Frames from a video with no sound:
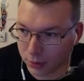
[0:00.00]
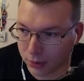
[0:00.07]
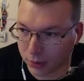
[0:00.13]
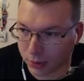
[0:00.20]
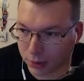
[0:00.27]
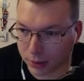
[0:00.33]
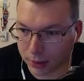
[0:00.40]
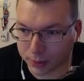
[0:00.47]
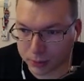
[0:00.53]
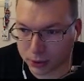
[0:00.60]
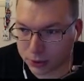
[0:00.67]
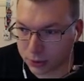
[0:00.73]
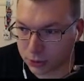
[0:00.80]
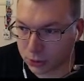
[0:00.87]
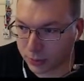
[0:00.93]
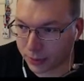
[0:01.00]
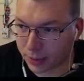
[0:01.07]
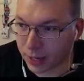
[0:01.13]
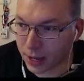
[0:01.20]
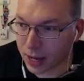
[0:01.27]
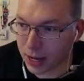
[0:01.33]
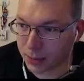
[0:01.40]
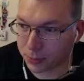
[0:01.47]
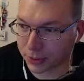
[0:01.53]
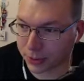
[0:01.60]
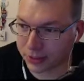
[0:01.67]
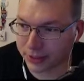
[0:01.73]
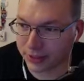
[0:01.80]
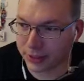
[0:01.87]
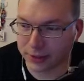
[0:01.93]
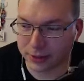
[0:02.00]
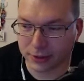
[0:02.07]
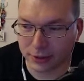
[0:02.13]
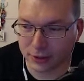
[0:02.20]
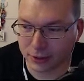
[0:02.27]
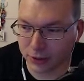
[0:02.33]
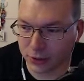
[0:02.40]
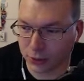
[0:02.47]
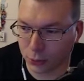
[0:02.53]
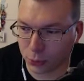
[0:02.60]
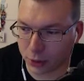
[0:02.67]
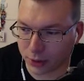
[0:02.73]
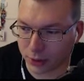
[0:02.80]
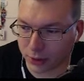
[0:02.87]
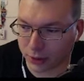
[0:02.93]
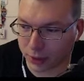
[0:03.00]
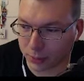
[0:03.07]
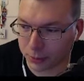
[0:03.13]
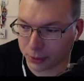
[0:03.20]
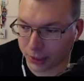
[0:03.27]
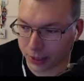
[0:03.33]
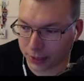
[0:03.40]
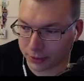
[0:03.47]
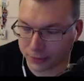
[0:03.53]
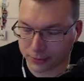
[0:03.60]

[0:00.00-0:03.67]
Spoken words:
So it's not too bad. Hey, Pudsy! You are up late.